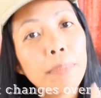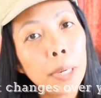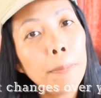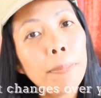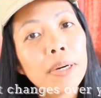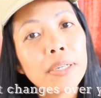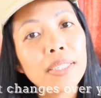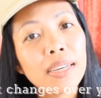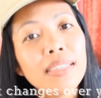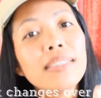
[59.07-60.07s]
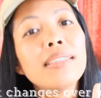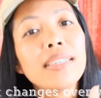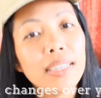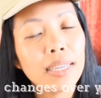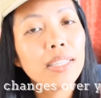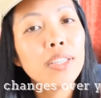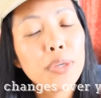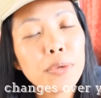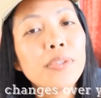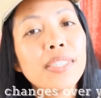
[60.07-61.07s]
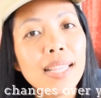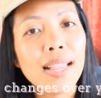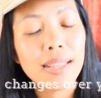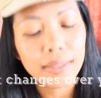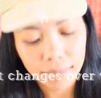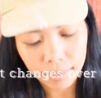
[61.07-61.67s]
per person in New Zealand.